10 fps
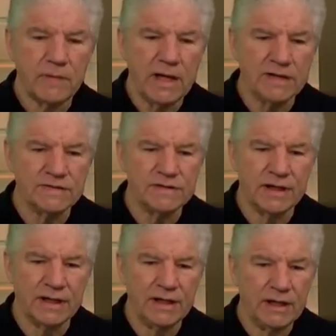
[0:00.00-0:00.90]
and
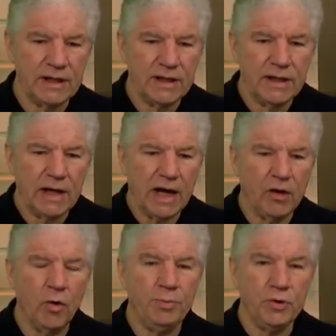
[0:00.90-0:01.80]
said, I
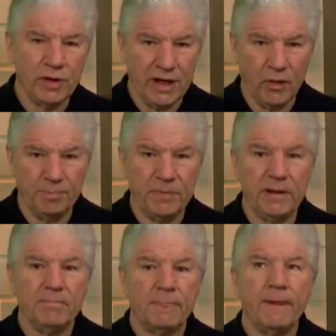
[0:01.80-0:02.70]
hope you can help me.